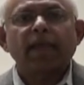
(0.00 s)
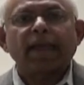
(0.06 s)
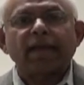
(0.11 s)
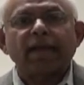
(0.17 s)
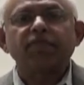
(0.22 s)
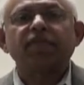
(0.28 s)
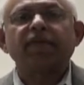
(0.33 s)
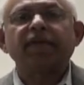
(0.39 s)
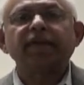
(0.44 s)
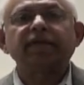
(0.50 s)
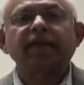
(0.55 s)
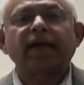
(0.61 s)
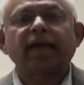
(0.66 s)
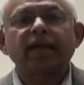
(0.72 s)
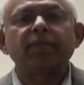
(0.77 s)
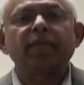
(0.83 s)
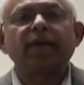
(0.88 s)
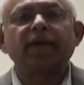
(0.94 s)
Every
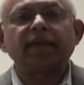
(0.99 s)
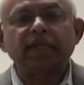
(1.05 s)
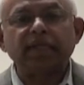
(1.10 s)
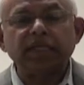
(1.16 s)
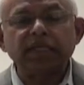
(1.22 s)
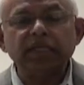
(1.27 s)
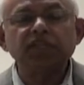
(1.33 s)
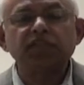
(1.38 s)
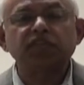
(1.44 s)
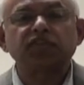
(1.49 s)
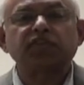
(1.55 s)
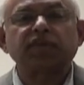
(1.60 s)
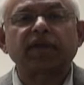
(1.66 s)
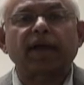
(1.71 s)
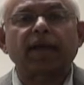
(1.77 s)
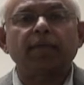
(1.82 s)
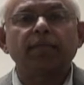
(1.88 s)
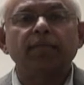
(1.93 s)
time and each
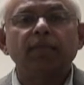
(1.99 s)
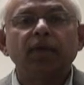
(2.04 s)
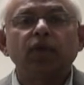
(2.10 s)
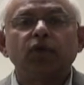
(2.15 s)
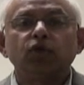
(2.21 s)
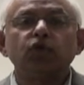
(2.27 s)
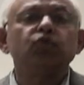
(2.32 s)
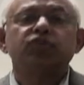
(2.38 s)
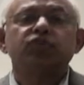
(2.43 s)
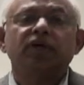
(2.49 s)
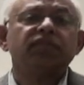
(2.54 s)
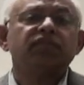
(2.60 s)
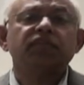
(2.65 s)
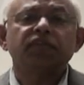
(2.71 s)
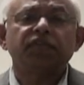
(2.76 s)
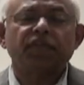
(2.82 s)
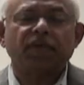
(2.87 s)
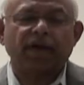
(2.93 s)
time you
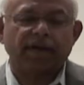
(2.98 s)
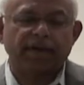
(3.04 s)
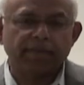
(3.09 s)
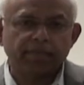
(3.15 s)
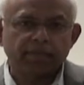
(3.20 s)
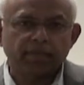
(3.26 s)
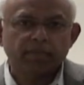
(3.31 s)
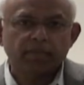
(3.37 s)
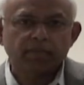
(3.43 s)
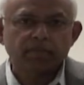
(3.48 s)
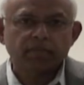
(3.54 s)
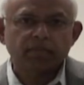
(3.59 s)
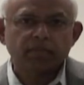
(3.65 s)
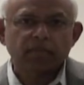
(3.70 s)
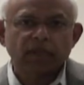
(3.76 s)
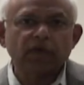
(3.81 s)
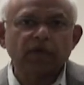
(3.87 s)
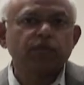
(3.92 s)
justify.
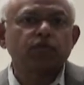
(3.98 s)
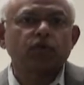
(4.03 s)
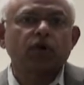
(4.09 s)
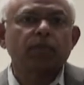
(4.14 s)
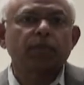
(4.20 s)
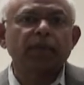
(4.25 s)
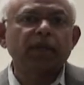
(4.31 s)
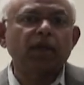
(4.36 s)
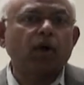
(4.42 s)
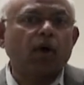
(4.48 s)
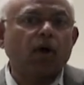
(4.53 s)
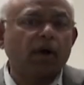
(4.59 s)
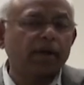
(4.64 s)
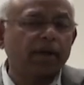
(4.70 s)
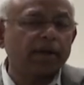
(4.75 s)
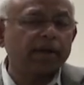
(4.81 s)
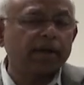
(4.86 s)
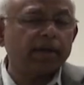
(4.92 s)
If you are being
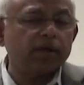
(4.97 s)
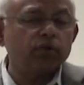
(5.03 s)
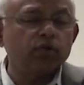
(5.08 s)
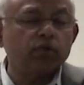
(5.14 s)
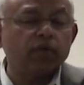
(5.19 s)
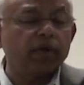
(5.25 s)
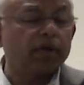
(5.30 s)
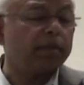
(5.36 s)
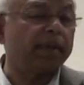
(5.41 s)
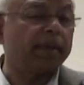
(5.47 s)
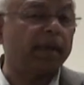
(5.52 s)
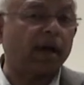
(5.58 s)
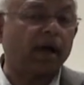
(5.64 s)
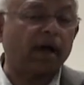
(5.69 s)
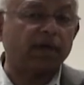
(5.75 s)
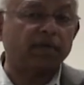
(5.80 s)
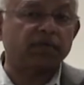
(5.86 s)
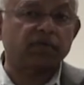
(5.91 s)
audited, you will be
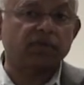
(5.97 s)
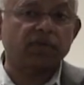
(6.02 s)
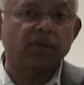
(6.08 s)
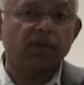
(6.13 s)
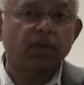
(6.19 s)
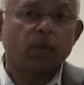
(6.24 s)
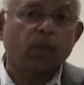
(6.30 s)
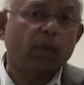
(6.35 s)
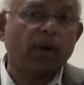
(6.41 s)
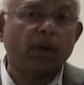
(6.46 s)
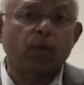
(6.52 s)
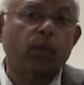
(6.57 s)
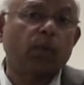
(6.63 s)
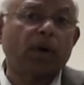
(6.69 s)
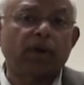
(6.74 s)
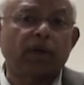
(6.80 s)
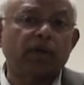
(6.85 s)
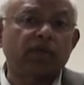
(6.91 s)
asked,
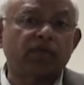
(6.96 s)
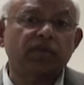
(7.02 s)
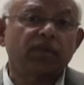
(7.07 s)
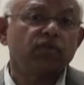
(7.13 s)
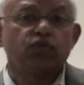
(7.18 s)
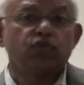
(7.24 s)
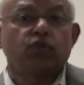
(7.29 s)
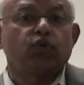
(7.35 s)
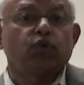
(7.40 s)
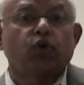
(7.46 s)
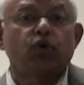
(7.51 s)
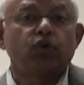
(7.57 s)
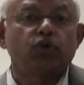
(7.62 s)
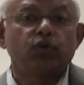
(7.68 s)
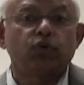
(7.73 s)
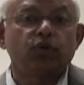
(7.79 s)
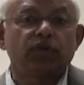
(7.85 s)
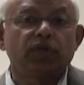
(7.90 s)
why, since you
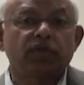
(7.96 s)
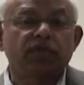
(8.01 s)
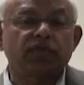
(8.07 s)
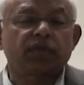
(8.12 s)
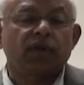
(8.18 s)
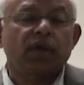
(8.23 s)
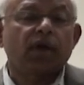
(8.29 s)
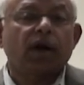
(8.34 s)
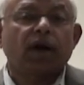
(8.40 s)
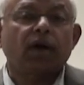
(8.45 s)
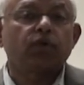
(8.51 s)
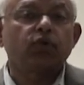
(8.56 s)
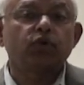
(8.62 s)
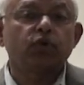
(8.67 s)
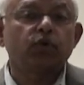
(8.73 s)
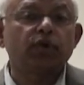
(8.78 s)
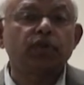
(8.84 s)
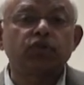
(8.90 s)
don't do this, how
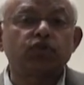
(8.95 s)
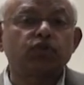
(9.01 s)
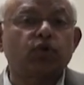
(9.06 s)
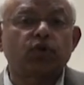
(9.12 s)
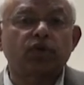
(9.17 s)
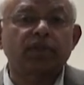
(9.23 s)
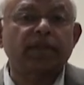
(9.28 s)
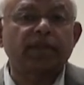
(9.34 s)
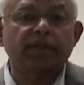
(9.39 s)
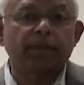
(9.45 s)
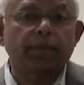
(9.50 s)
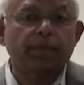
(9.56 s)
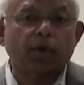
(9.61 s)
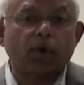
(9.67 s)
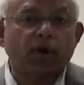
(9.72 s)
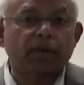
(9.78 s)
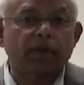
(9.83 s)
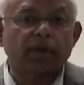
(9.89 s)
do you ensure that the
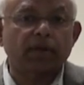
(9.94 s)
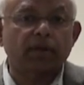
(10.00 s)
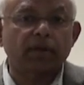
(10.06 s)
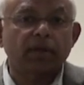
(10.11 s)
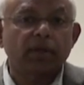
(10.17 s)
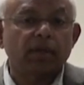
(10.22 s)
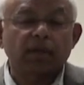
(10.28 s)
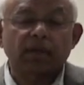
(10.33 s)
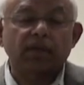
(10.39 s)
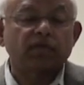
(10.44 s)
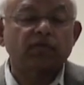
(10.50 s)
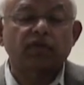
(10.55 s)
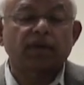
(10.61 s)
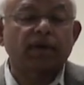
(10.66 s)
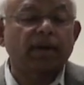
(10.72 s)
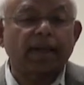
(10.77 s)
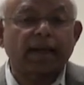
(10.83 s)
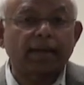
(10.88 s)
product is
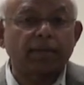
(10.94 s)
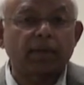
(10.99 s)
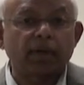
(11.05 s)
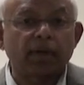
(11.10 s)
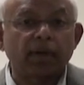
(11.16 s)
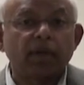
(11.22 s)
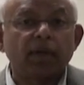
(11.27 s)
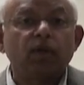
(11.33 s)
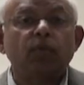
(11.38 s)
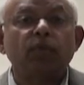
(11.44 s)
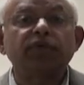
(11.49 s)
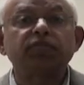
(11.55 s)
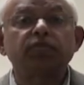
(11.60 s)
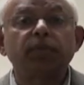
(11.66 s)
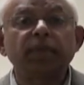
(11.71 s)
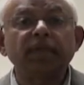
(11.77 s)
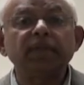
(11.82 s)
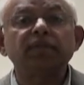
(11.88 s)
reliable?
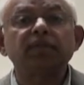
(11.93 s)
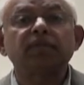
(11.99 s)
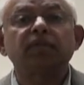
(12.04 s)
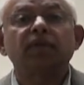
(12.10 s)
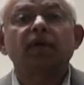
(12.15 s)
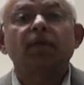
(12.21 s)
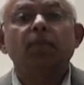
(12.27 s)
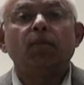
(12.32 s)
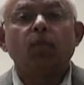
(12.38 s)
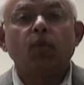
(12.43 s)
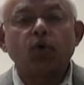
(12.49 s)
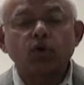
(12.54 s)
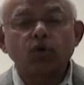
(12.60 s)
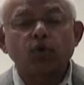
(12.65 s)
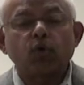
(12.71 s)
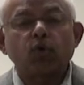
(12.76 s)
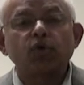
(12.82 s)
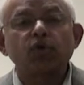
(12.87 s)
Which means
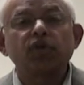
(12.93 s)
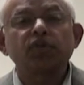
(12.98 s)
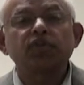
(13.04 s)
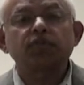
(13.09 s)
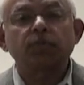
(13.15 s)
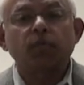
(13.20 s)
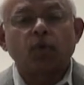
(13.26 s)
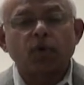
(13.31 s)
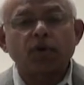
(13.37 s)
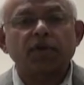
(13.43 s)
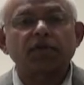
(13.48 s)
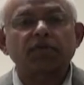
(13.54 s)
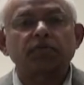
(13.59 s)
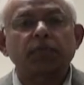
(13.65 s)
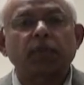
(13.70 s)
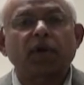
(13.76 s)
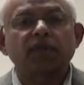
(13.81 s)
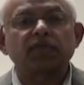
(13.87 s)
more onus, more
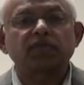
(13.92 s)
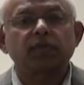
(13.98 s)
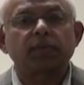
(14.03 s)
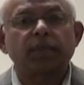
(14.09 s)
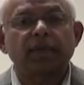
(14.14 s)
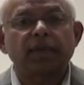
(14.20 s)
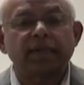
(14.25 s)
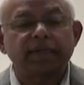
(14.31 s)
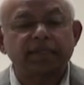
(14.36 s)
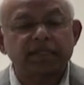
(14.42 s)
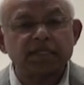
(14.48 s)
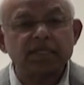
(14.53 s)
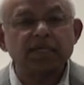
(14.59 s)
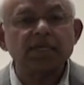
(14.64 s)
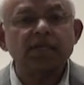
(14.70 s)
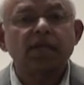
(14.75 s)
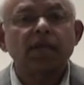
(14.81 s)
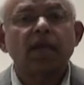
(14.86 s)

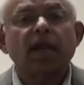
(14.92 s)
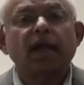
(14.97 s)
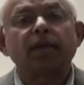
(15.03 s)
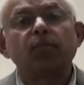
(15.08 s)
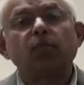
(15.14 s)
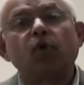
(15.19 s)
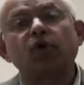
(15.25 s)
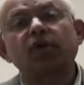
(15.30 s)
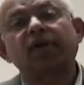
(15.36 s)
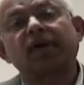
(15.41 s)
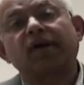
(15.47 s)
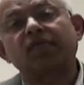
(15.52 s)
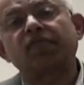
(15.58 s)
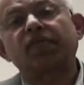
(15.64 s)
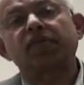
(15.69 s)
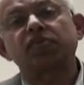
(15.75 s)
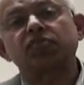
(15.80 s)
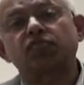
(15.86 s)
responsibility, and more
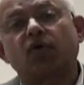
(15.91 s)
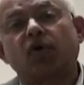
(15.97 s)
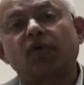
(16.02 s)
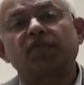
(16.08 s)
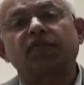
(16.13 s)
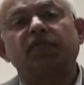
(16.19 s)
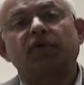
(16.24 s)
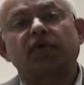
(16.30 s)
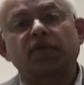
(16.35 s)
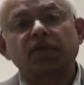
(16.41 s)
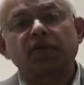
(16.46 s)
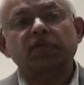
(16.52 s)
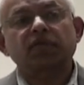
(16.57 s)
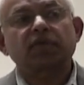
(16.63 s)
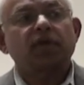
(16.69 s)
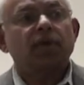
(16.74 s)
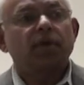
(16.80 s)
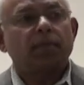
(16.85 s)
coverage of the
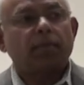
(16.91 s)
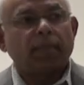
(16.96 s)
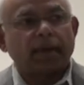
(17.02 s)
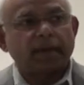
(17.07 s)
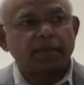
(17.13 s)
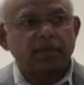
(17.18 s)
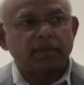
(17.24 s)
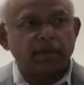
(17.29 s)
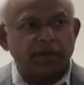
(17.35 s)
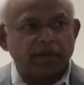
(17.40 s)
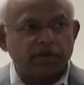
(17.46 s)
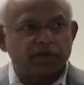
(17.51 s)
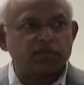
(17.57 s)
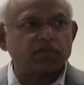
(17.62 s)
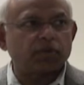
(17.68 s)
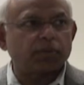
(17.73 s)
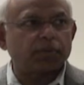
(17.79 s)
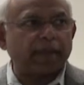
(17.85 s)
risk by the
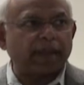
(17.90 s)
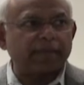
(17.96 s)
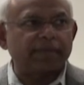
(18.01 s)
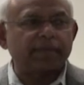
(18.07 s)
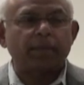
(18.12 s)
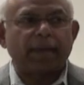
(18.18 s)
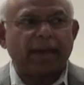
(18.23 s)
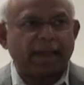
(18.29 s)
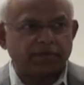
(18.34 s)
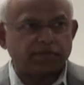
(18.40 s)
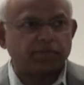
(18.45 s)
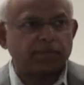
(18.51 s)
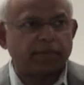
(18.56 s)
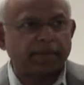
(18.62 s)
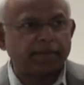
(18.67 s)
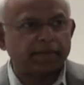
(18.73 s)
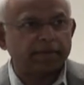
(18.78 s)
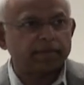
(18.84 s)
leadership and the
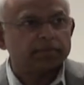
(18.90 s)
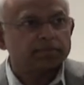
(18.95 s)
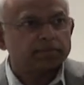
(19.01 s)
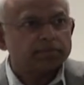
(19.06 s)
management.